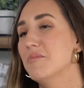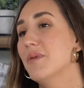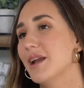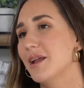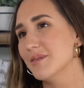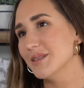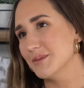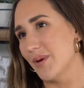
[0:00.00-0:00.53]

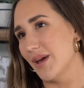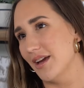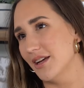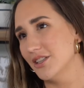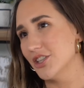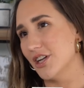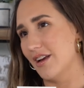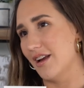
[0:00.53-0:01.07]
My name is
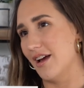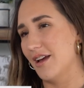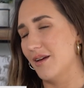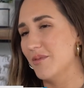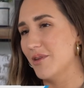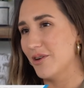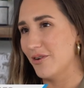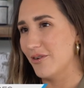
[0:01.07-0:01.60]
Paige, and I
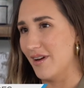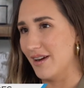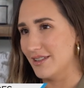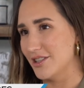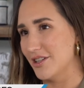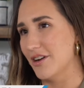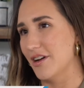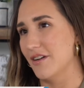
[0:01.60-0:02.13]
am the
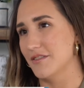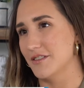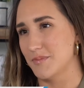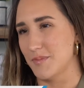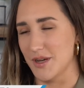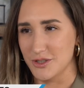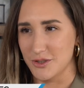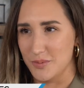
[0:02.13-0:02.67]
Director of
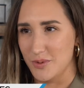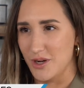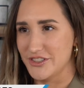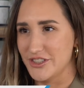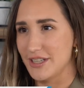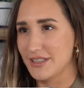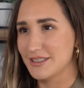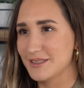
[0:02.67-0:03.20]
Special
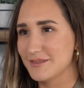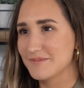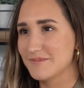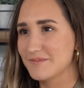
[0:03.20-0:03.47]
Projects.